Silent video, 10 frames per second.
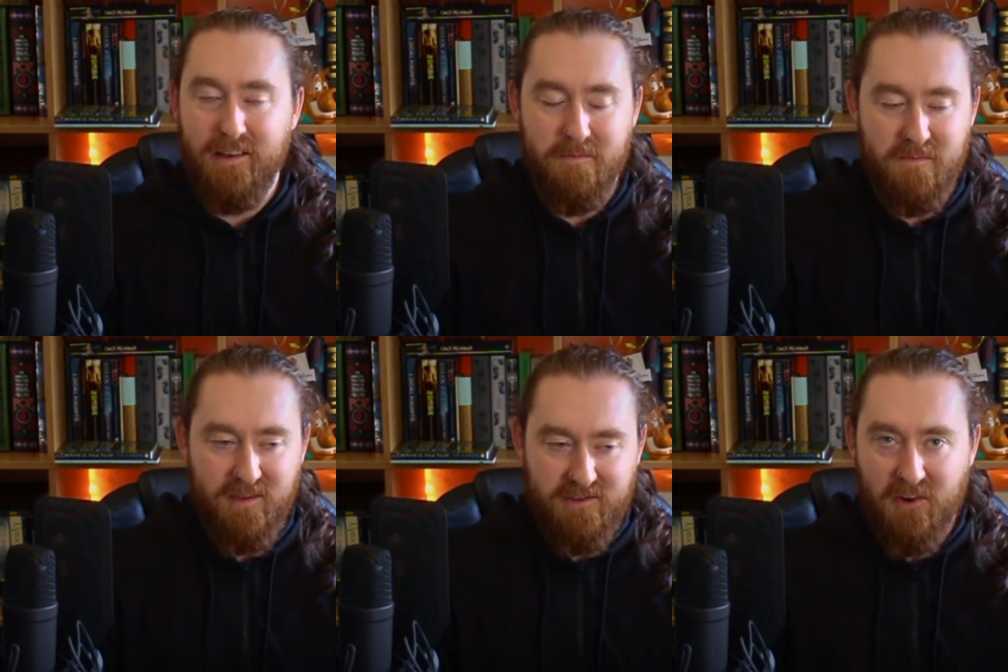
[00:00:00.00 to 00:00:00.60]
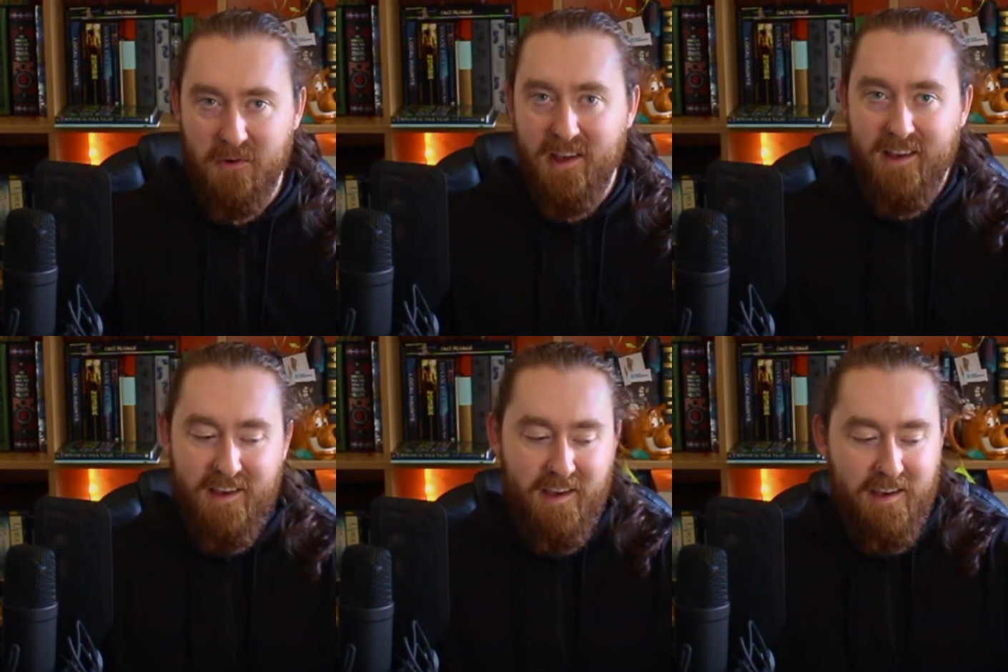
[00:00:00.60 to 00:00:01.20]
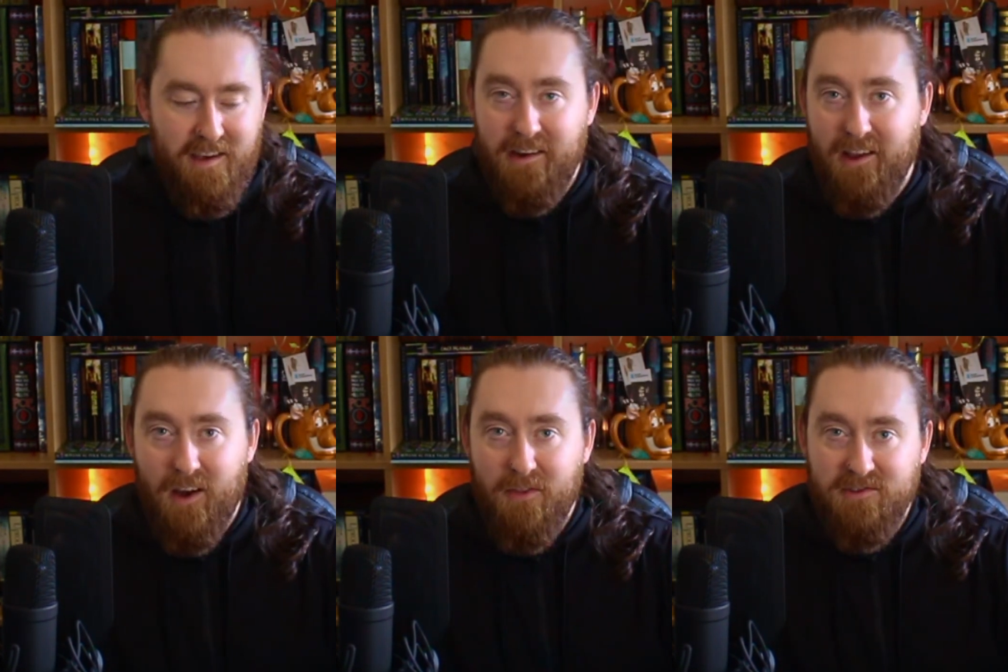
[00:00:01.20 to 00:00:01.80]
Um, so
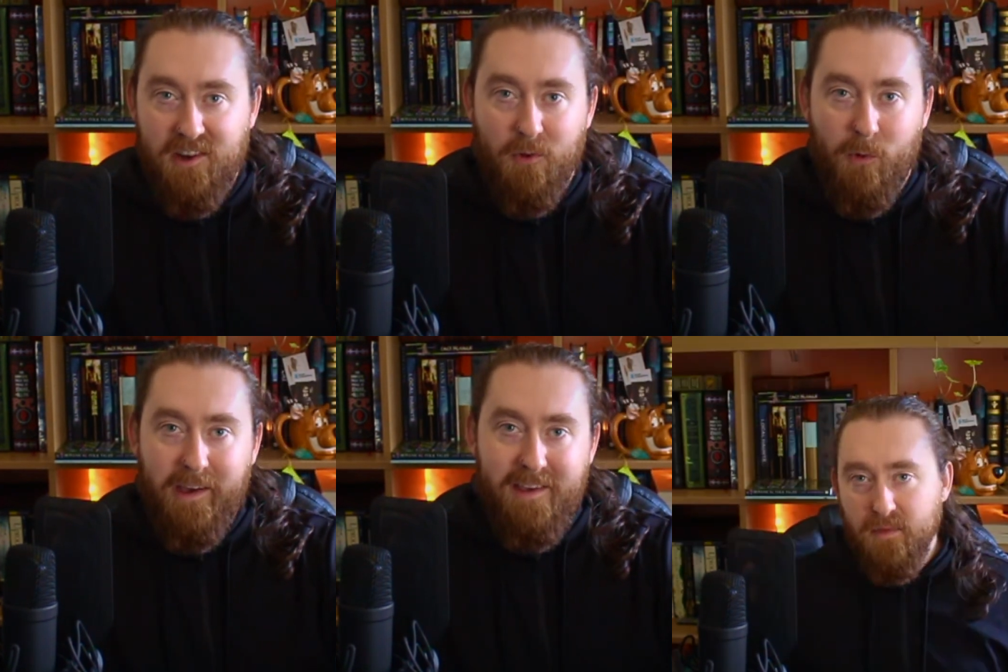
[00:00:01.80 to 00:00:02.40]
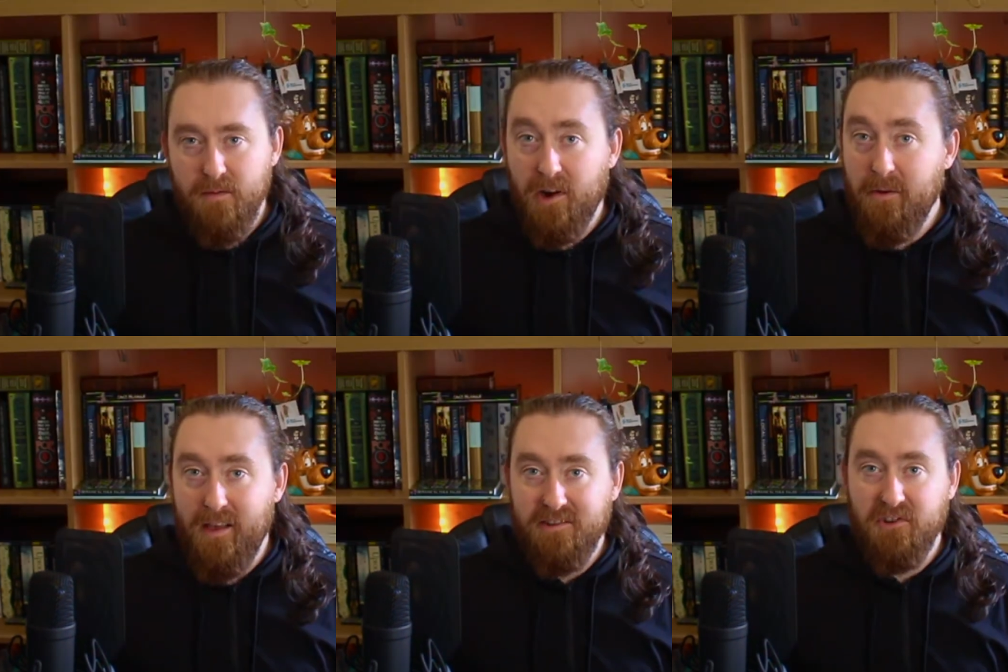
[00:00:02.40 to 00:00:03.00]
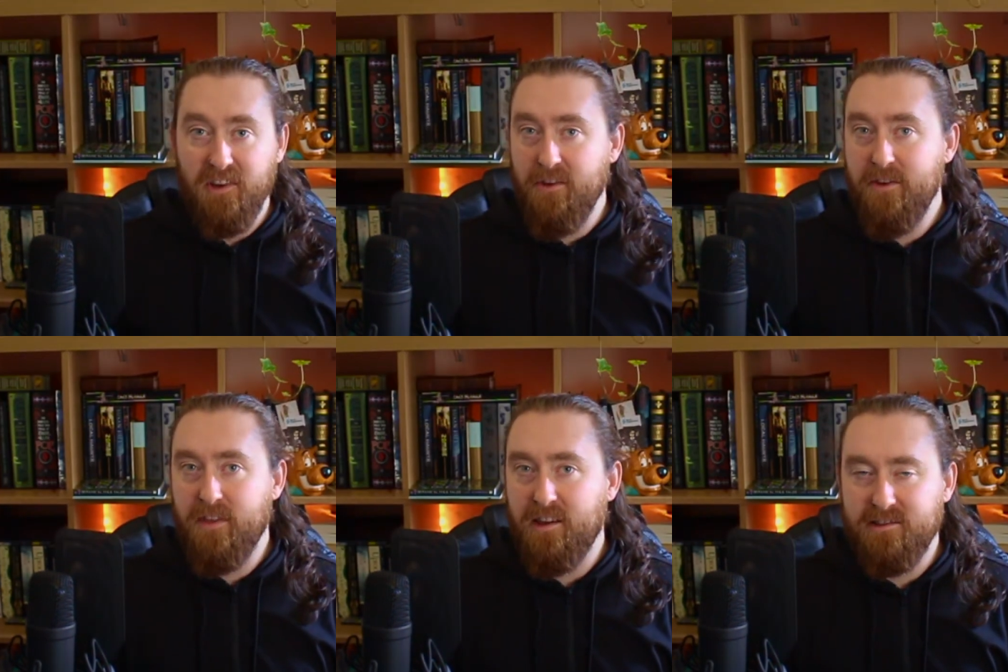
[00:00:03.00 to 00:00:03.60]
indie authors all the way. But anyway, that's going to do
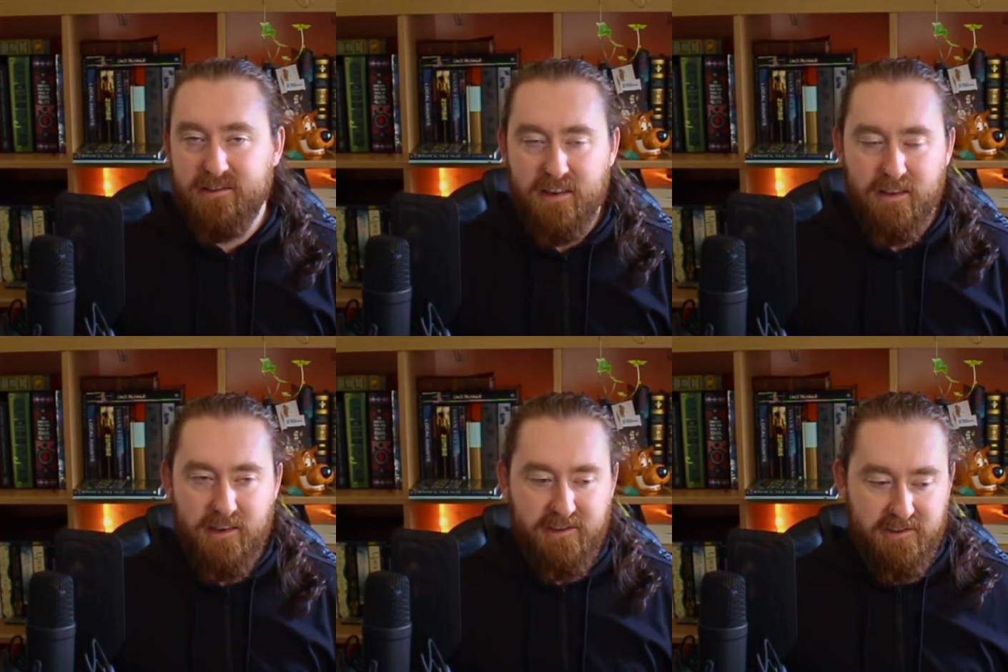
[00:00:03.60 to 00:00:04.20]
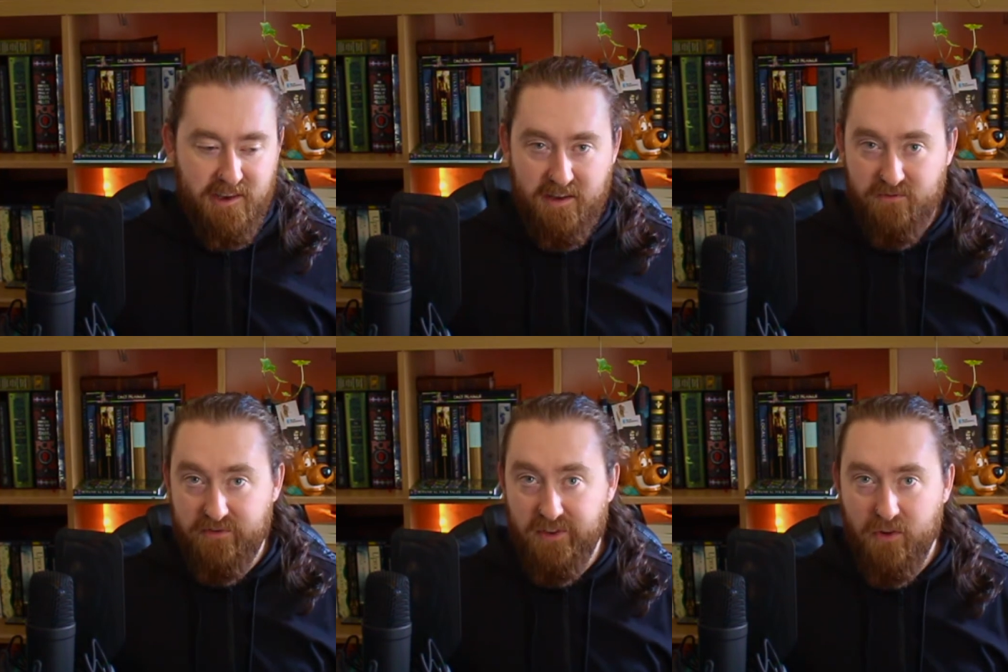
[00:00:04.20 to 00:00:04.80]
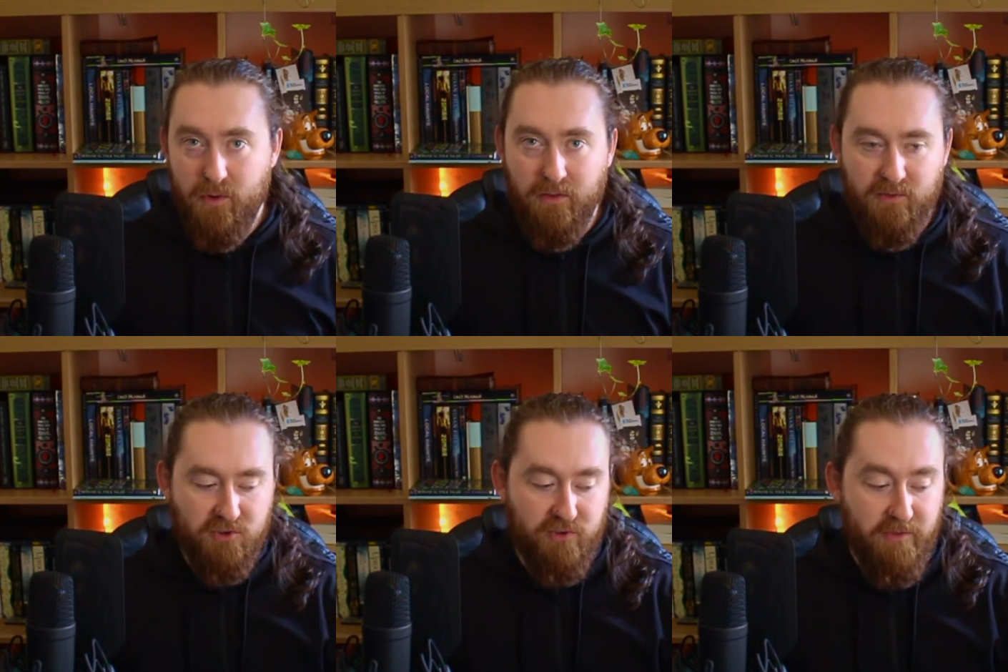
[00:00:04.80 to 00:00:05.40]
it for this uh, this uh, review
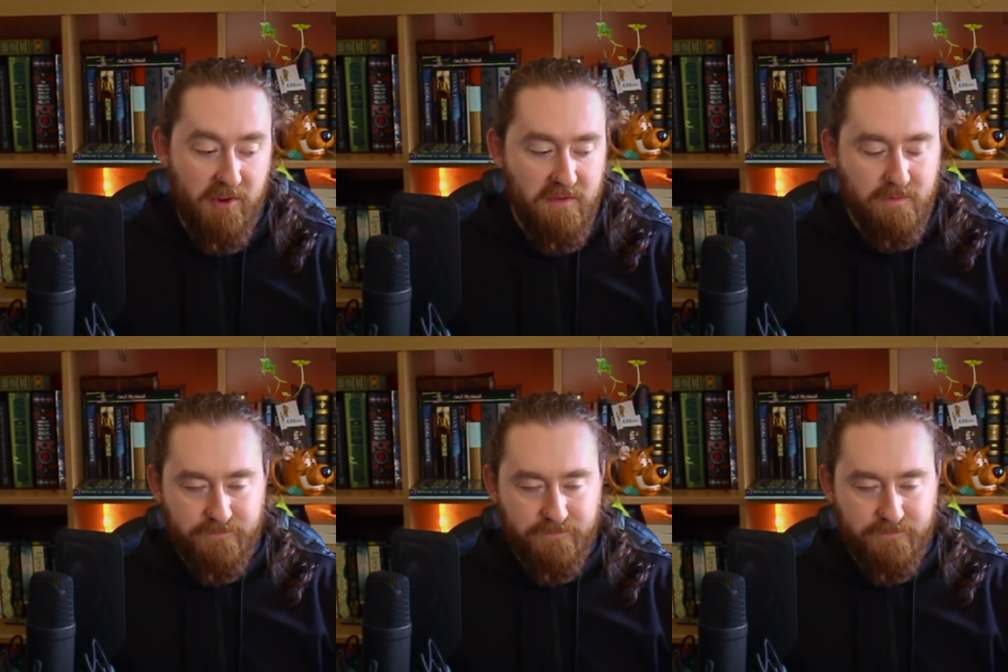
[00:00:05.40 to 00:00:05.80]
of Driven